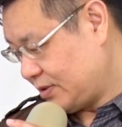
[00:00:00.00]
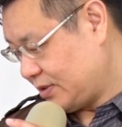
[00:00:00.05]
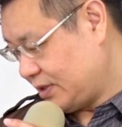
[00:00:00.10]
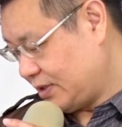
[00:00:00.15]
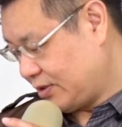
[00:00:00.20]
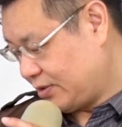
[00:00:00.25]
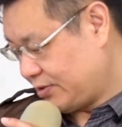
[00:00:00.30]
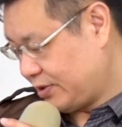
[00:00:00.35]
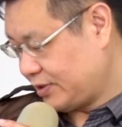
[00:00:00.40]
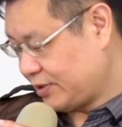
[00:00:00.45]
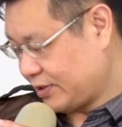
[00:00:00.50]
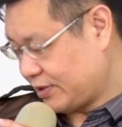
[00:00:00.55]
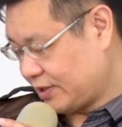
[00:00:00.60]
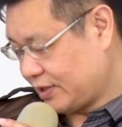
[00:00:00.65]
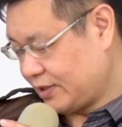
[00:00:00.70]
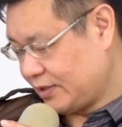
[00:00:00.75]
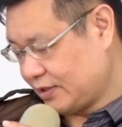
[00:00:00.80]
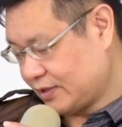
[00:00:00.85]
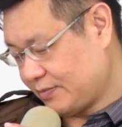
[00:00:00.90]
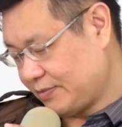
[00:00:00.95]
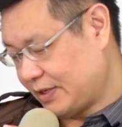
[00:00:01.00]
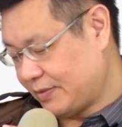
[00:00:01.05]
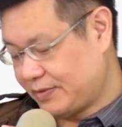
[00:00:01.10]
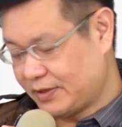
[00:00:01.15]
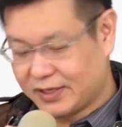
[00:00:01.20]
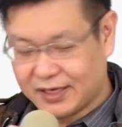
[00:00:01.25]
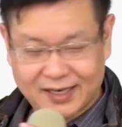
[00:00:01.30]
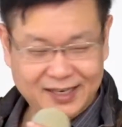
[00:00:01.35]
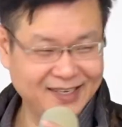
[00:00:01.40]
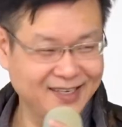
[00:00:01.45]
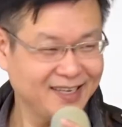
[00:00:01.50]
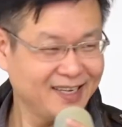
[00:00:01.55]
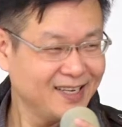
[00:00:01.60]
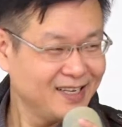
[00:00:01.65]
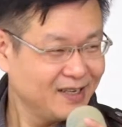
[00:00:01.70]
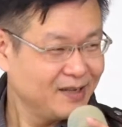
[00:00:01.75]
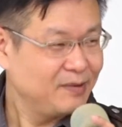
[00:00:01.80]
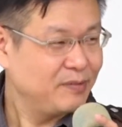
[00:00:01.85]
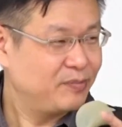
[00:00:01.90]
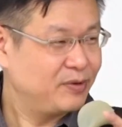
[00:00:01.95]
increase the thickness maybe,
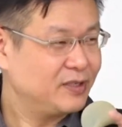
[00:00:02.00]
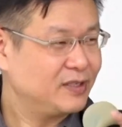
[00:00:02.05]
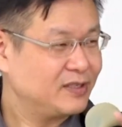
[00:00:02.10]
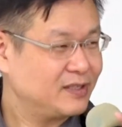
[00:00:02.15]
put